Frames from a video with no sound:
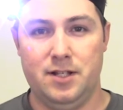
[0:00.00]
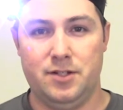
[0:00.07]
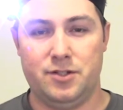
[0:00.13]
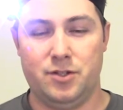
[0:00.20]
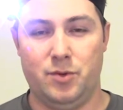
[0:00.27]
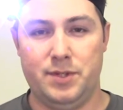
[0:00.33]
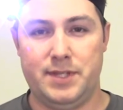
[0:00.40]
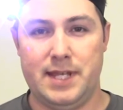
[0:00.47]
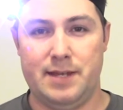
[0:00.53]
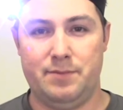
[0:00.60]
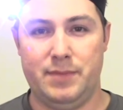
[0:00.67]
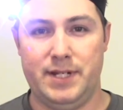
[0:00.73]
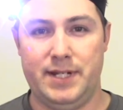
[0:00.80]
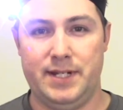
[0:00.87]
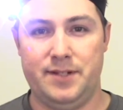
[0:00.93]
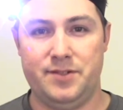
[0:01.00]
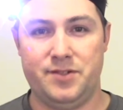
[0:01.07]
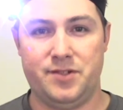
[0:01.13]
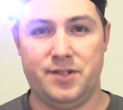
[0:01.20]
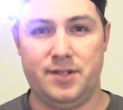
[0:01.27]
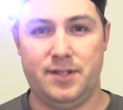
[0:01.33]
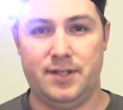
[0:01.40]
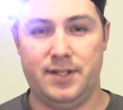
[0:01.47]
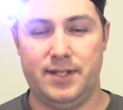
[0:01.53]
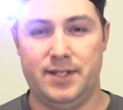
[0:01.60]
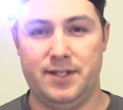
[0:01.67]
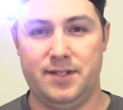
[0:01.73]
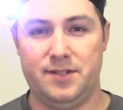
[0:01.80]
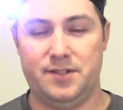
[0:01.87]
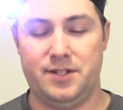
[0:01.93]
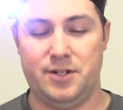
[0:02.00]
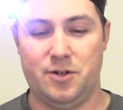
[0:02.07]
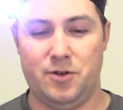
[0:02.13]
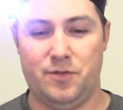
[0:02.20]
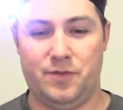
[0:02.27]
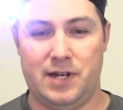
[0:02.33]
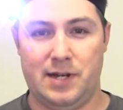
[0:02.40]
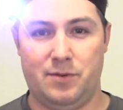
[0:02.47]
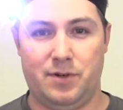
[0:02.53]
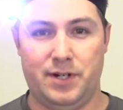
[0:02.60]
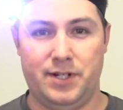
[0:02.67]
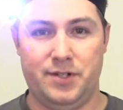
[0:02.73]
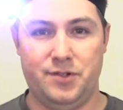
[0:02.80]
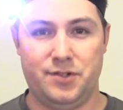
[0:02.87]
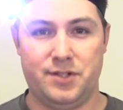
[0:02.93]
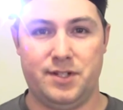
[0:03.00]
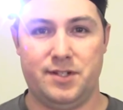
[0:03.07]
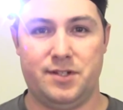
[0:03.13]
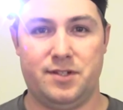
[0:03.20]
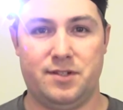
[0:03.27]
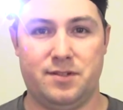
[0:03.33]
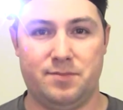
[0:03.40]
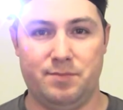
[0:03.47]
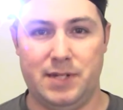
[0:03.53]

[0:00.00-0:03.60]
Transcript: So what that means is, if I want to use this,